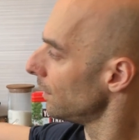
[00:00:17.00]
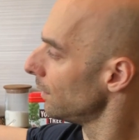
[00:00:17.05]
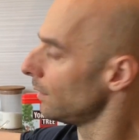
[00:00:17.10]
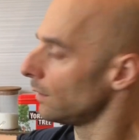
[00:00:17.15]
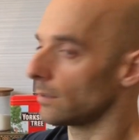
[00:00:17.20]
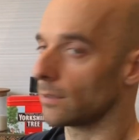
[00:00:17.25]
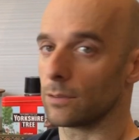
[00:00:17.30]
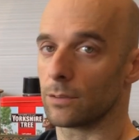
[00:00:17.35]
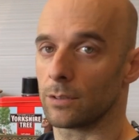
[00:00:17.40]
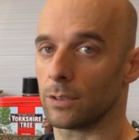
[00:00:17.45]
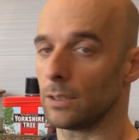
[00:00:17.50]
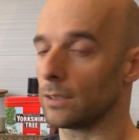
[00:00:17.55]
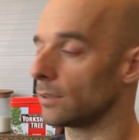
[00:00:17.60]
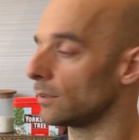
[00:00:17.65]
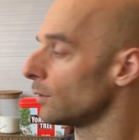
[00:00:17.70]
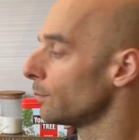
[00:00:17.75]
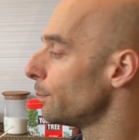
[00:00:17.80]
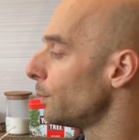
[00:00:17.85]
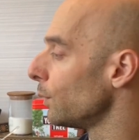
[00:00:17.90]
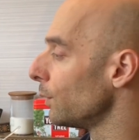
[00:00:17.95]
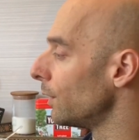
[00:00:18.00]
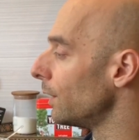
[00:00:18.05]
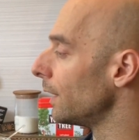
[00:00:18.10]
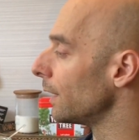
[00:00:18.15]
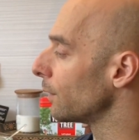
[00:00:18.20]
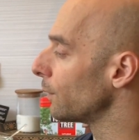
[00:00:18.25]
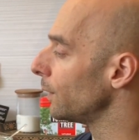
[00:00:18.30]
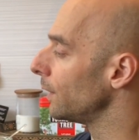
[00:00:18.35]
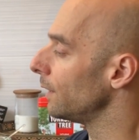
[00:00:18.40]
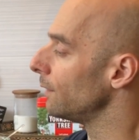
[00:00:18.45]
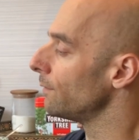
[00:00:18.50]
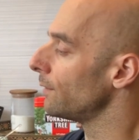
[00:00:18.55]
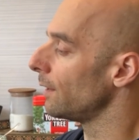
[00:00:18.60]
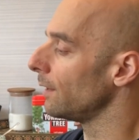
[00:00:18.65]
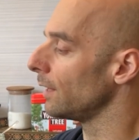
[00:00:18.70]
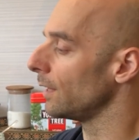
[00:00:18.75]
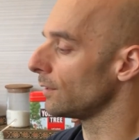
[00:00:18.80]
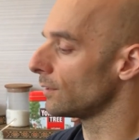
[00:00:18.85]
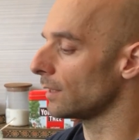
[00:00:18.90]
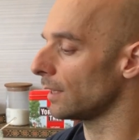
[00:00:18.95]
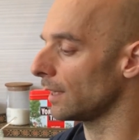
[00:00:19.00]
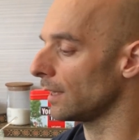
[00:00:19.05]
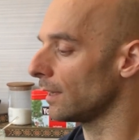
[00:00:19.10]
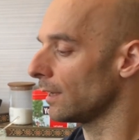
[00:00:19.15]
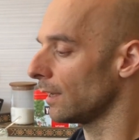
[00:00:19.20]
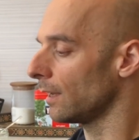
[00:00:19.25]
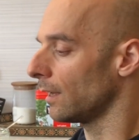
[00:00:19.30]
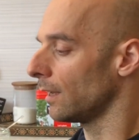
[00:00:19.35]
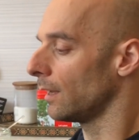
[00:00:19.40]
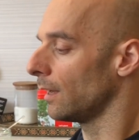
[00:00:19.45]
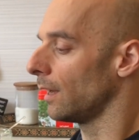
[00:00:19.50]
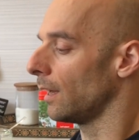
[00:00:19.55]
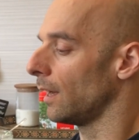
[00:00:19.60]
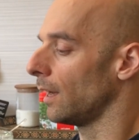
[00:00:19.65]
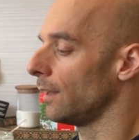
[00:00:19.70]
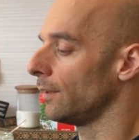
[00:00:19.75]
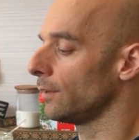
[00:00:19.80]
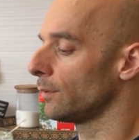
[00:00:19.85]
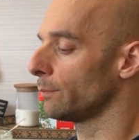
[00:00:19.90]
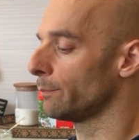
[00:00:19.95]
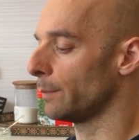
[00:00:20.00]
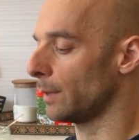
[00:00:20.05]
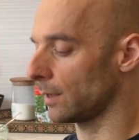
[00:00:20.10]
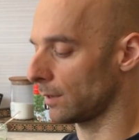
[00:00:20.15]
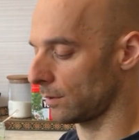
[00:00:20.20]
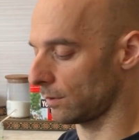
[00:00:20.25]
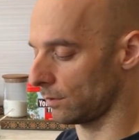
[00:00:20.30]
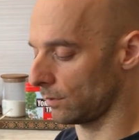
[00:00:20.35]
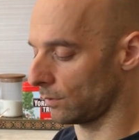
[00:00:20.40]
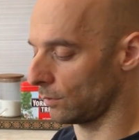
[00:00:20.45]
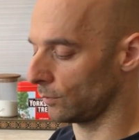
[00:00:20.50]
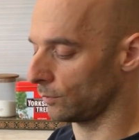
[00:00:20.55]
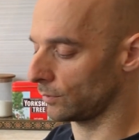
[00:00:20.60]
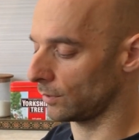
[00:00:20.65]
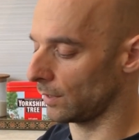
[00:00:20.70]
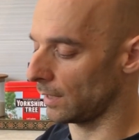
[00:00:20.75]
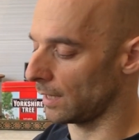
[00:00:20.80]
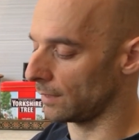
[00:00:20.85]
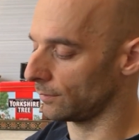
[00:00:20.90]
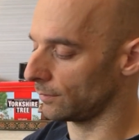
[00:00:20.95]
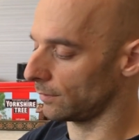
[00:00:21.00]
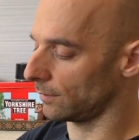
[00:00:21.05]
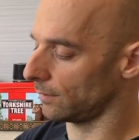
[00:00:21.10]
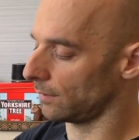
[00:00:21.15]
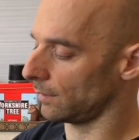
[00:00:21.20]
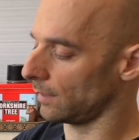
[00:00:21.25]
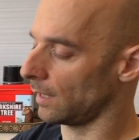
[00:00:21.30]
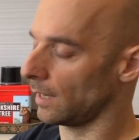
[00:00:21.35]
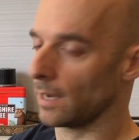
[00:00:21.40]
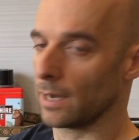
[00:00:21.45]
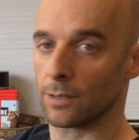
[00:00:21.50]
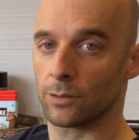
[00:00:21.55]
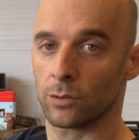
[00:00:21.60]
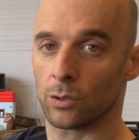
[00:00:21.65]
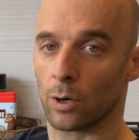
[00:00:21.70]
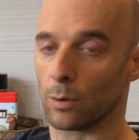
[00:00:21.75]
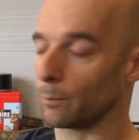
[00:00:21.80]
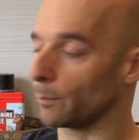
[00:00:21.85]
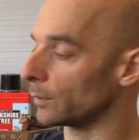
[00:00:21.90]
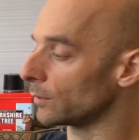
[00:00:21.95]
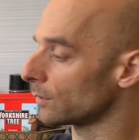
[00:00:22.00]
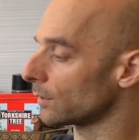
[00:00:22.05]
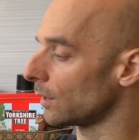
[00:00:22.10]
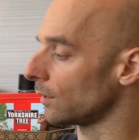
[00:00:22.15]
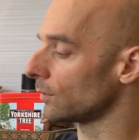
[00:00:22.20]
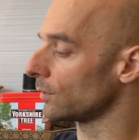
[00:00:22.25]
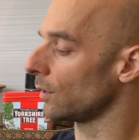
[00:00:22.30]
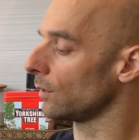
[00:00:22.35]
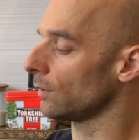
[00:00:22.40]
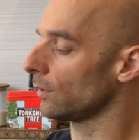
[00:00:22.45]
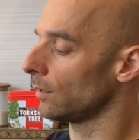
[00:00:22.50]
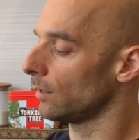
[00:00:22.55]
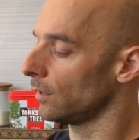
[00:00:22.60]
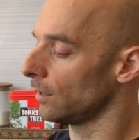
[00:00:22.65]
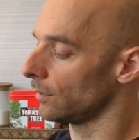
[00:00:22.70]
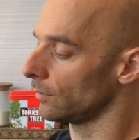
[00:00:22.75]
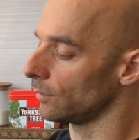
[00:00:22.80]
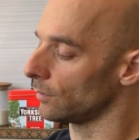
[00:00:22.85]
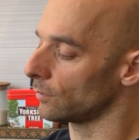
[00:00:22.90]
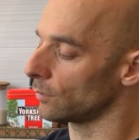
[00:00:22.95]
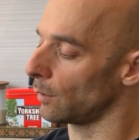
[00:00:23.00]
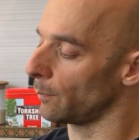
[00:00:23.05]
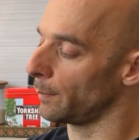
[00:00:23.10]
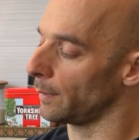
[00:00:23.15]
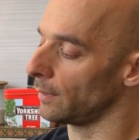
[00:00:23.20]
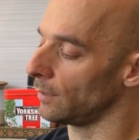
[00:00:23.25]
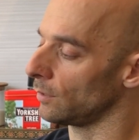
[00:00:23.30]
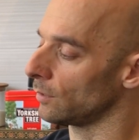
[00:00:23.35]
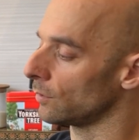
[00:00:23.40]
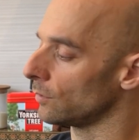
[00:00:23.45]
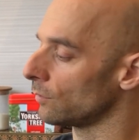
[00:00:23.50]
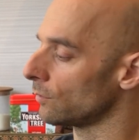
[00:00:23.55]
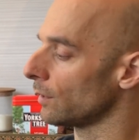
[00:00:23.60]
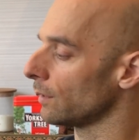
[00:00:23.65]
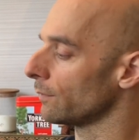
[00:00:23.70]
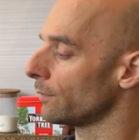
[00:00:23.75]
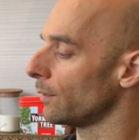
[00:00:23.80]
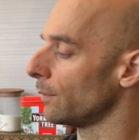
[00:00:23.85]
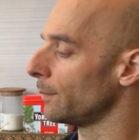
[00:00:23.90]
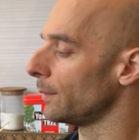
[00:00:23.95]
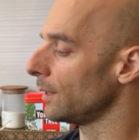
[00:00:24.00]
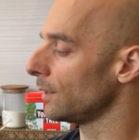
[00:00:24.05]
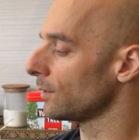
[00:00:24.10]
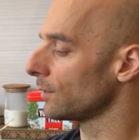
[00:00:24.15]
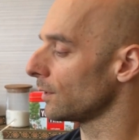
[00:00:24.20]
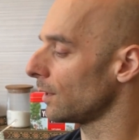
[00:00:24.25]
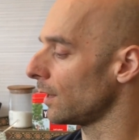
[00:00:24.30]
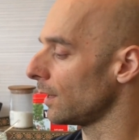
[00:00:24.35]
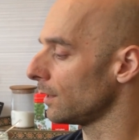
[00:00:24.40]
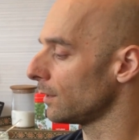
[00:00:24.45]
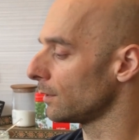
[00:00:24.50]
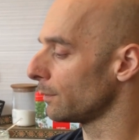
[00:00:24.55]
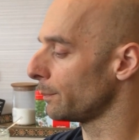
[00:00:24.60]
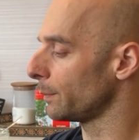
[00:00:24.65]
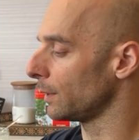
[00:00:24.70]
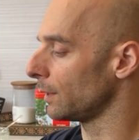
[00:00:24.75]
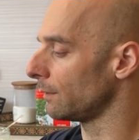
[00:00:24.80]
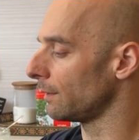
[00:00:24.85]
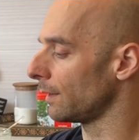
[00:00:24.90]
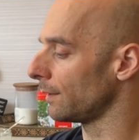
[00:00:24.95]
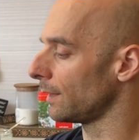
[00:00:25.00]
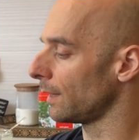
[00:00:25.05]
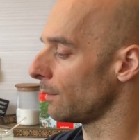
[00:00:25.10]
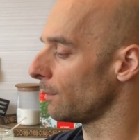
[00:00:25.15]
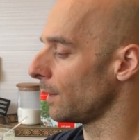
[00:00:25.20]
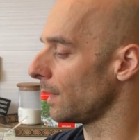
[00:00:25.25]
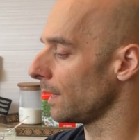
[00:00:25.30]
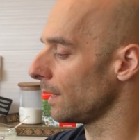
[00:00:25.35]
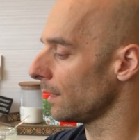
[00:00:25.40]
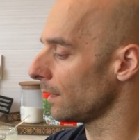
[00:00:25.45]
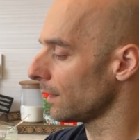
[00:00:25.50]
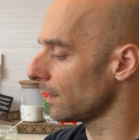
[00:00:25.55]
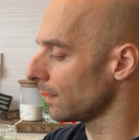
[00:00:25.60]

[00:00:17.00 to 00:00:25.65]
You can see you just pour the liquid in very easily. This mug also has a top which goes on. So it's got a bit you can drink from on this side to put it around that way.